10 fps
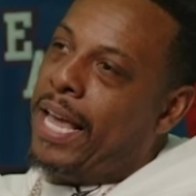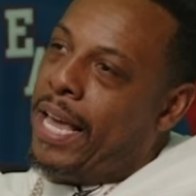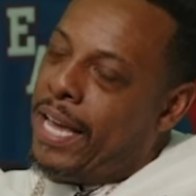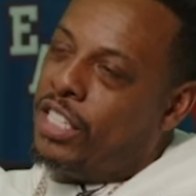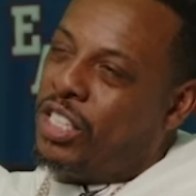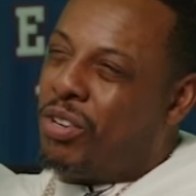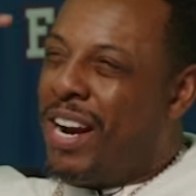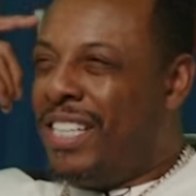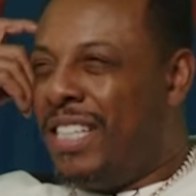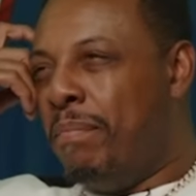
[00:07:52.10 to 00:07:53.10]

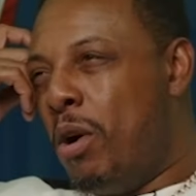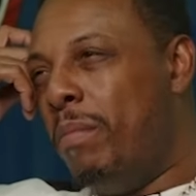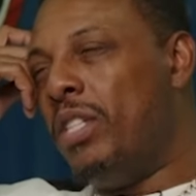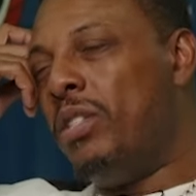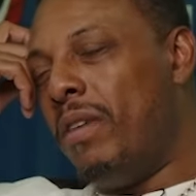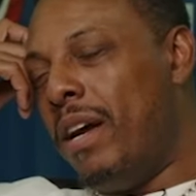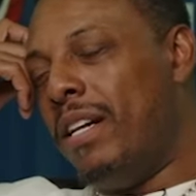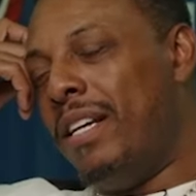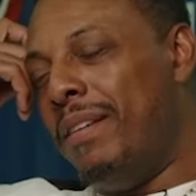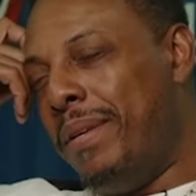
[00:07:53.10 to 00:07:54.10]
head-scratching moments around
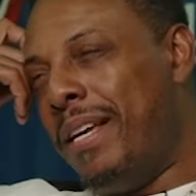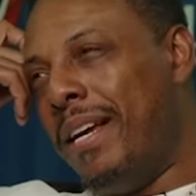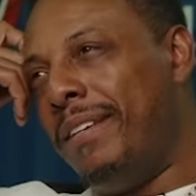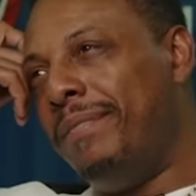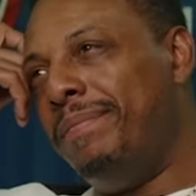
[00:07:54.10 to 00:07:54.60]
the NBA.